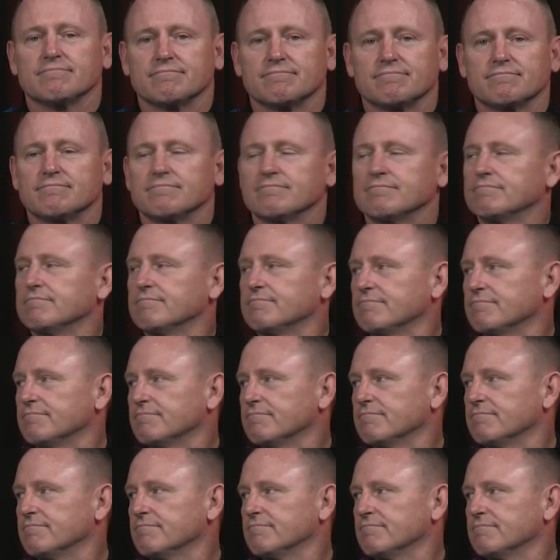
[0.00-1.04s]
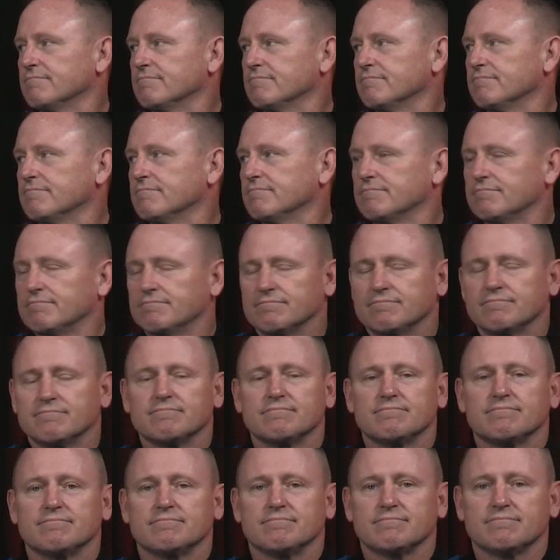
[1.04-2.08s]

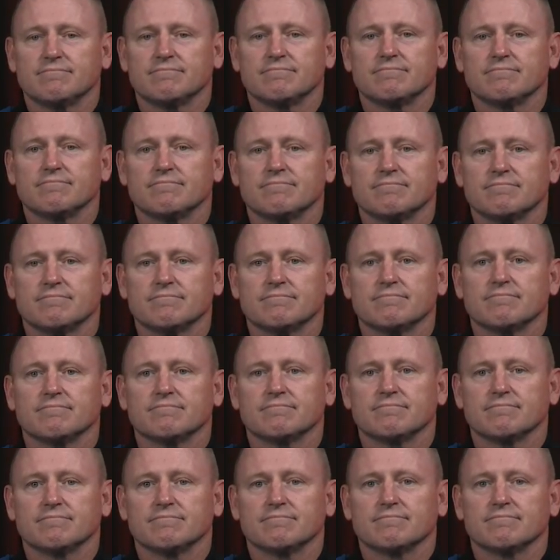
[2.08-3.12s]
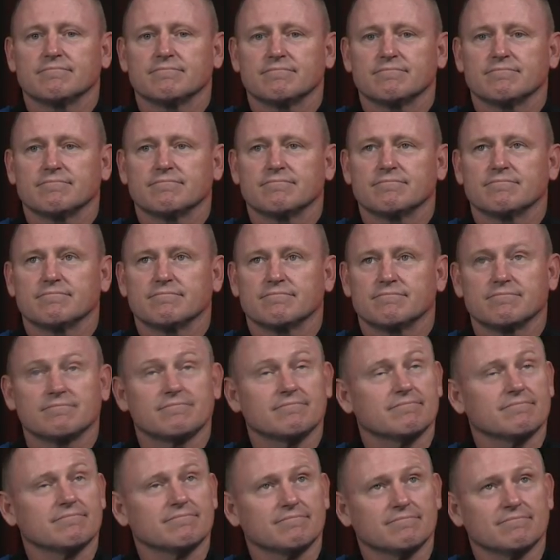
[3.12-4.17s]

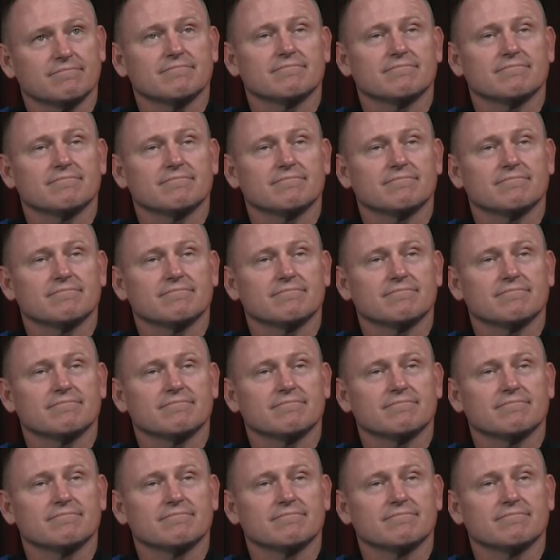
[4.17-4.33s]
(silent)